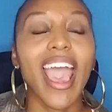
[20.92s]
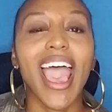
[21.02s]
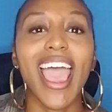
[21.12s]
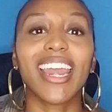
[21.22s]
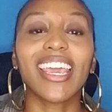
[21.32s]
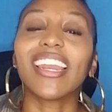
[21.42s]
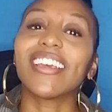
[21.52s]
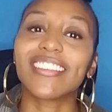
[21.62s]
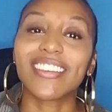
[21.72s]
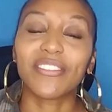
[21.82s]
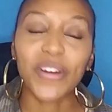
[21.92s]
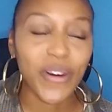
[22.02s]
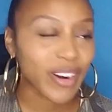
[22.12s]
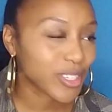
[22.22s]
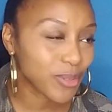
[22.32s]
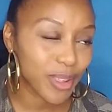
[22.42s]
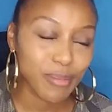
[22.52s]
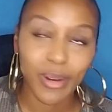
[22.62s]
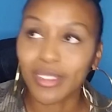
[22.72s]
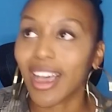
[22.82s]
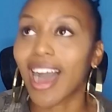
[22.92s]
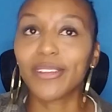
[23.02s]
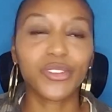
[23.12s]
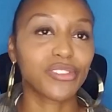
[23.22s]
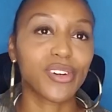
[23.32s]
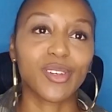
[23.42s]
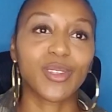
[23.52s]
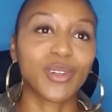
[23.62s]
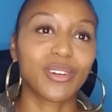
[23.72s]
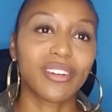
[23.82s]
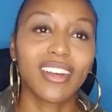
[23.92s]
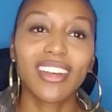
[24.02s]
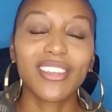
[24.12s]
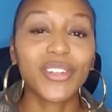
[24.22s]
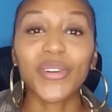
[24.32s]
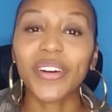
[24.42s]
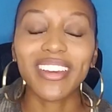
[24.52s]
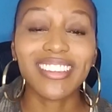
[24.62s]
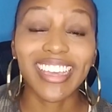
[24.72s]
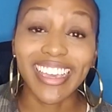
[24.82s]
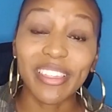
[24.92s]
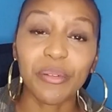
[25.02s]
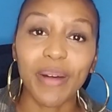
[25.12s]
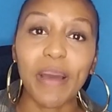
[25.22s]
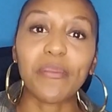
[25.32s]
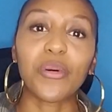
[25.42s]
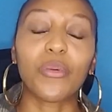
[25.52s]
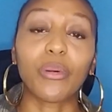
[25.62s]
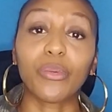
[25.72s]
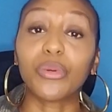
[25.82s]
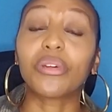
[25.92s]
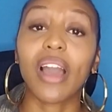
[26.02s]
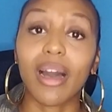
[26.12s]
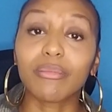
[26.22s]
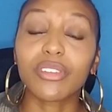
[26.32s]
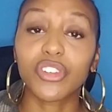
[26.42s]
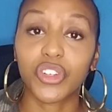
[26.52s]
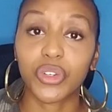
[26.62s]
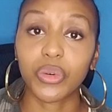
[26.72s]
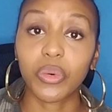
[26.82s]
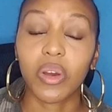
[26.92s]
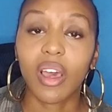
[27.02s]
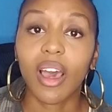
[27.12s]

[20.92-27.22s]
And it is, of course, one of the most controversial stories in the Bible where Ruth comes to